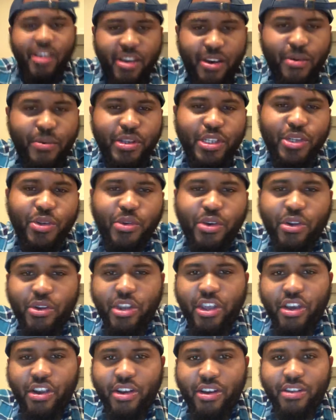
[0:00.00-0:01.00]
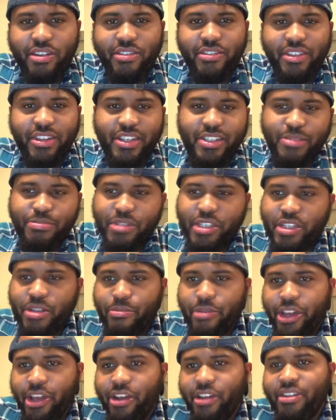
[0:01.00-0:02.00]
What's going on, y'all? It's Mr.
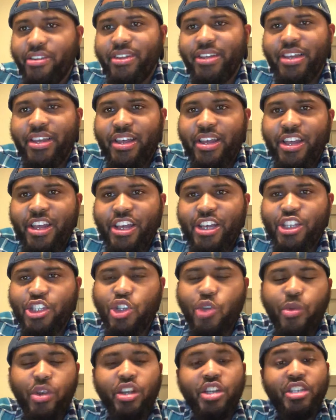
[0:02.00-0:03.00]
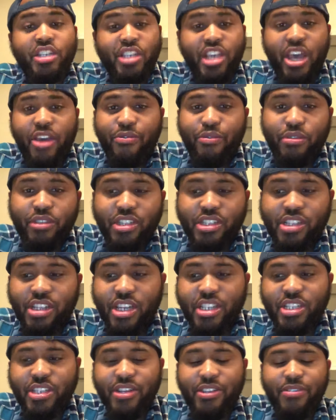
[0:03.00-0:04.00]
Bell. So we're going to scaffold this
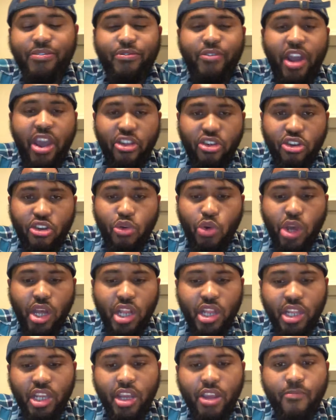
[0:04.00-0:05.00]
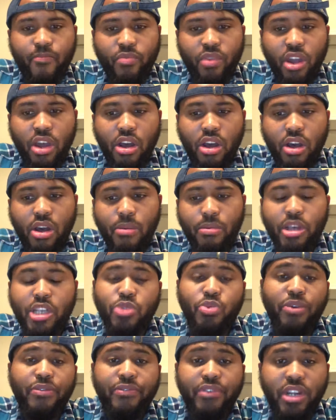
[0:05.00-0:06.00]
lesson rather quickly because
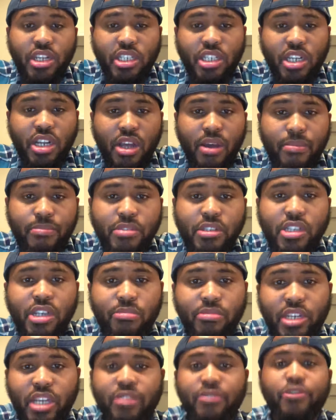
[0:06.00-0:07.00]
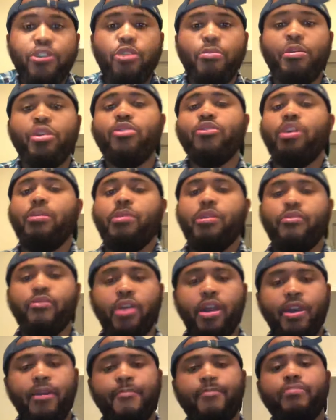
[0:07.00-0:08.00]
we're finishing up subject-verb agreement,
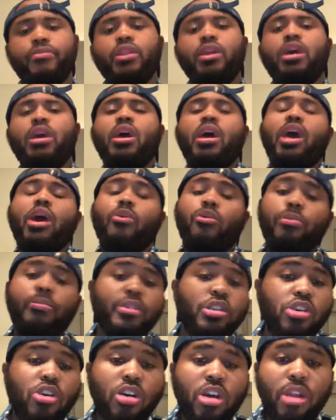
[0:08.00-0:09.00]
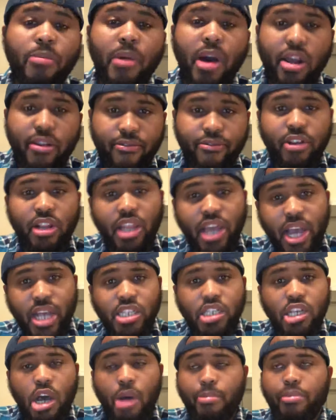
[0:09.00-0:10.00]
right? And we've been talking about it for the
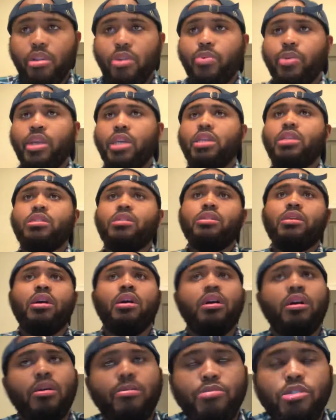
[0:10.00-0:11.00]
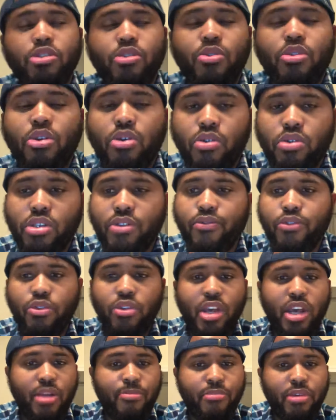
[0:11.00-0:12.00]
last couple of weeks. So those of you
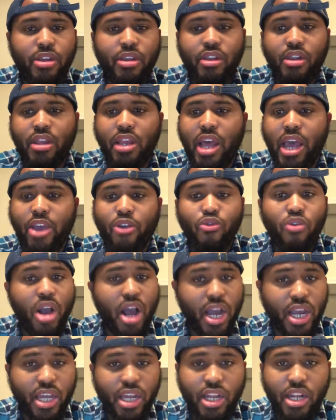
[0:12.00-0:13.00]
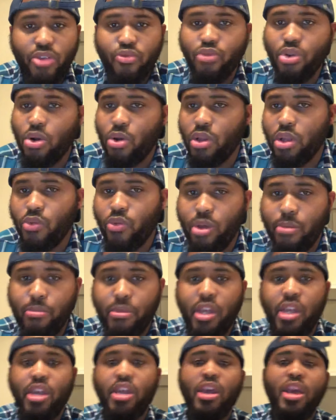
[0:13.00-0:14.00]
that have been like rocking and rolling with
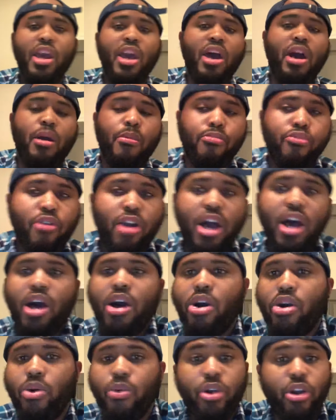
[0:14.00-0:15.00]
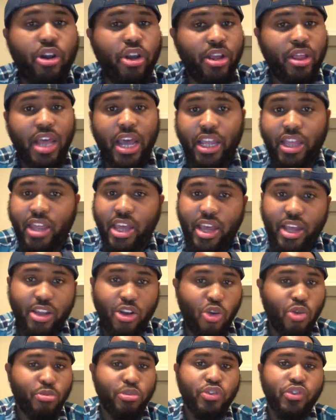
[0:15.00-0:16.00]
me, I'm proud. We're at like that
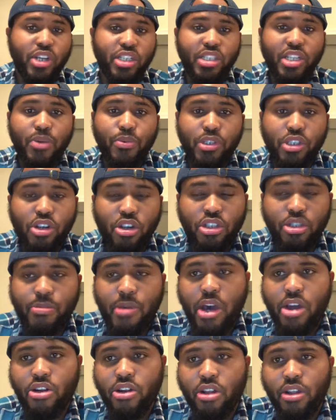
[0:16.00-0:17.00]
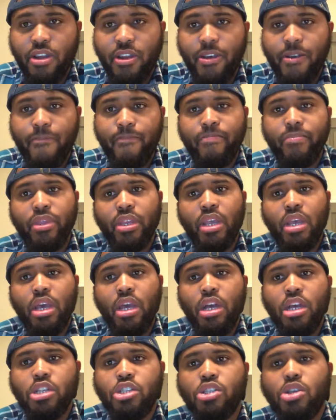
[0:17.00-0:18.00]
home stretch that we talked about earlier.
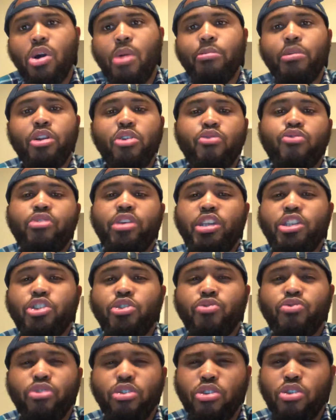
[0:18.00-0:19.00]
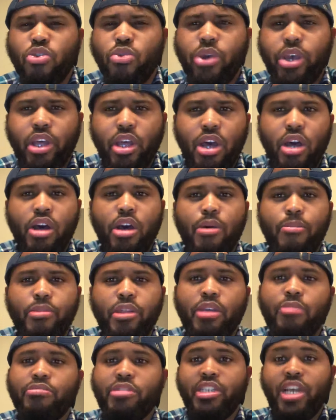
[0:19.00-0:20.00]
So I'm going to read you real quick
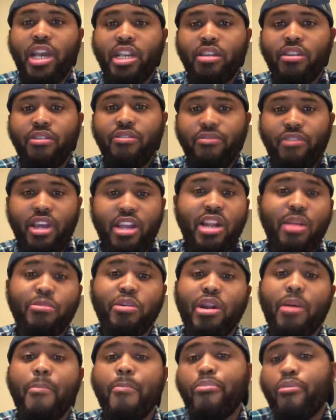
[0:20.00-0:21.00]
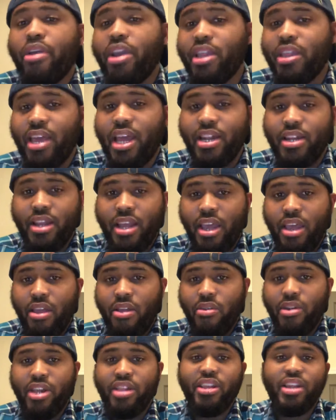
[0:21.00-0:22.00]
the objective, and I'm going to break that
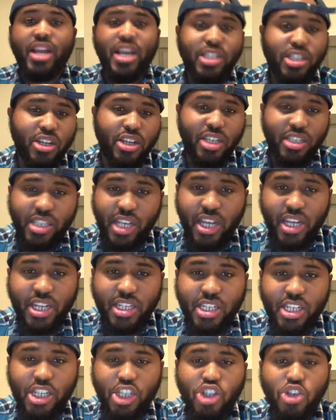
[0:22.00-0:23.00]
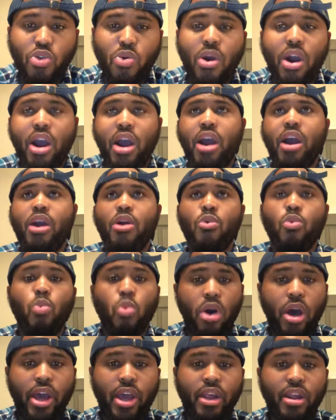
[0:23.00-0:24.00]
down, and then that's going to take us into our
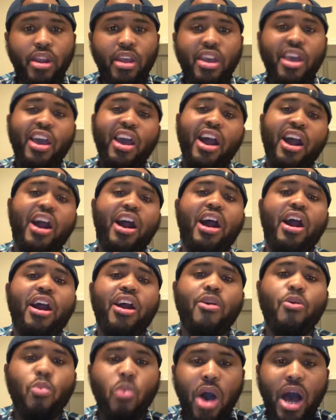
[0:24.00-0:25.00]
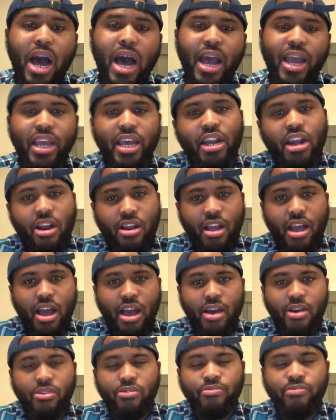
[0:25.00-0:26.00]
what, our why, and our how.